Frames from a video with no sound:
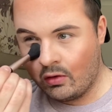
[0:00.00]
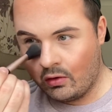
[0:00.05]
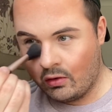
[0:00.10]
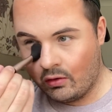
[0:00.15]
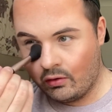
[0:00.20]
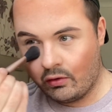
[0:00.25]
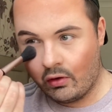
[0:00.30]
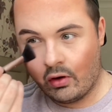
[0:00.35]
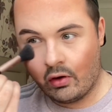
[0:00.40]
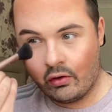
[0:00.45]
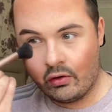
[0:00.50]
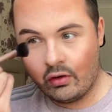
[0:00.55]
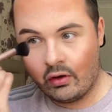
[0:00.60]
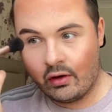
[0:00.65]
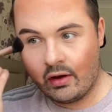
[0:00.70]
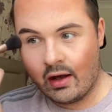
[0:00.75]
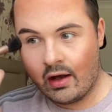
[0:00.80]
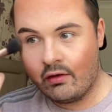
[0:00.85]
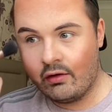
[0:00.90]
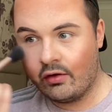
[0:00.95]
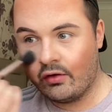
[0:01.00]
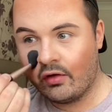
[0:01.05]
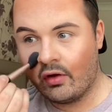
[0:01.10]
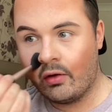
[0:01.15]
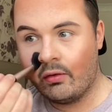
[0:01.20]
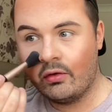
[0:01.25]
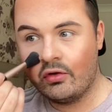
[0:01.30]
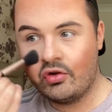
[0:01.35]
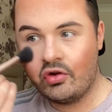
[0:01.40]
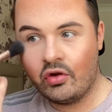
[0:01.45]
the highlight areas that I
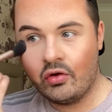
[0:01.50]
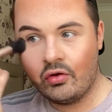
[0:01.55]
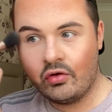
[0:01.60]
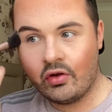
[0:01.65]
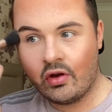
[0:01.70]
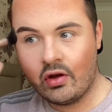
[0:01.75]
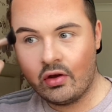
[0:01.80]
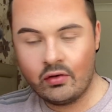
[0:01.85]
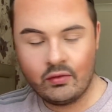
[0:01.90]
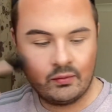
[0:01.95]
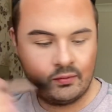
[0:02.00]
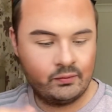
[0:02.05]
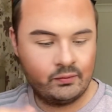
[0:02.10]
was using.